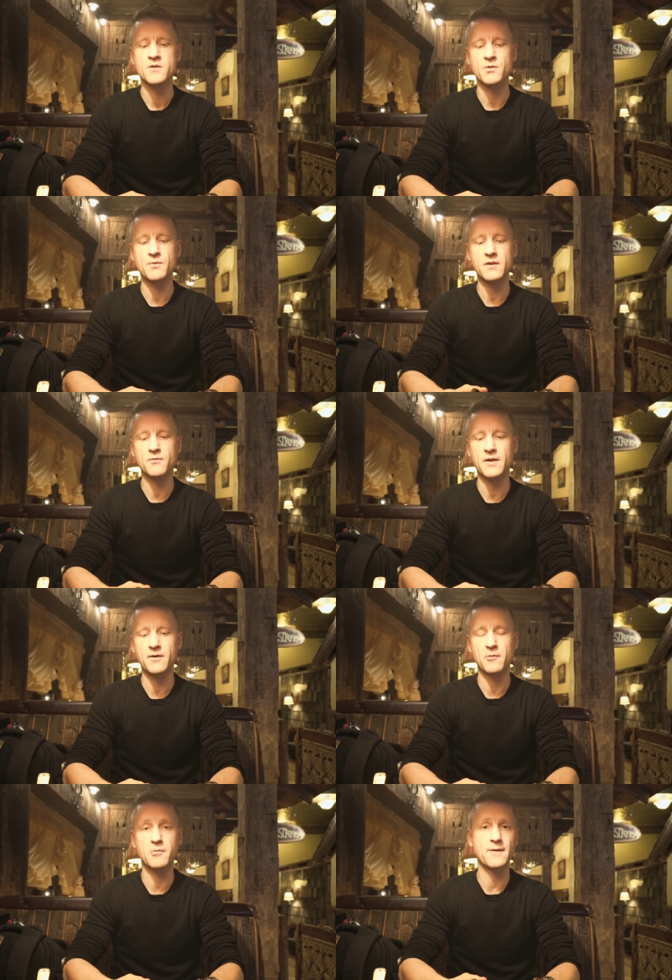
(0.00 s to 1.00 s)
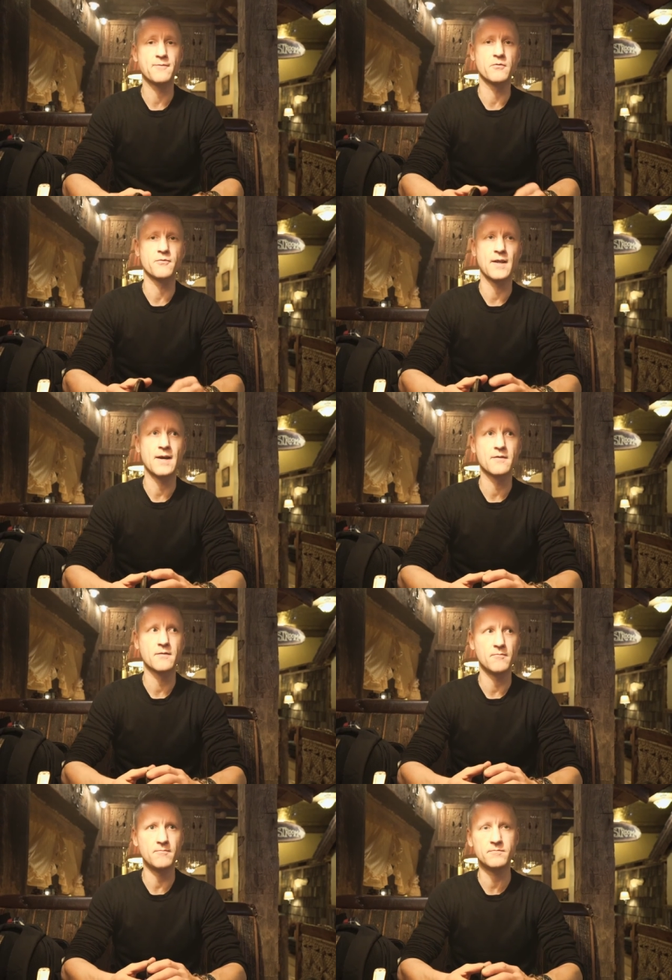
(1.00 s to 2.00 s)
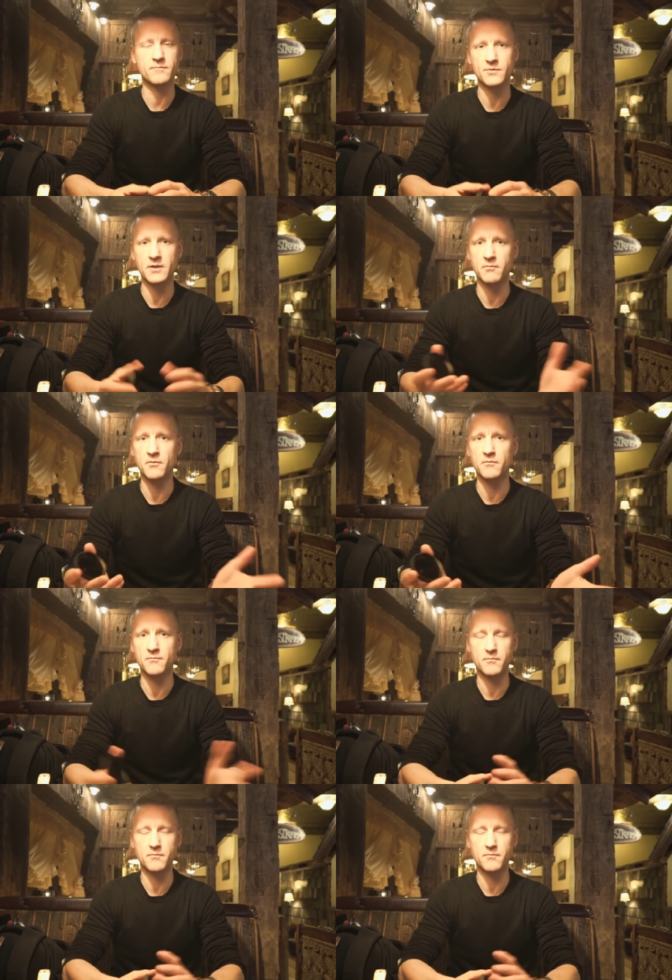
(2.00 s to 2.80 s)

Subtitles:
So we created a platform for that, set up a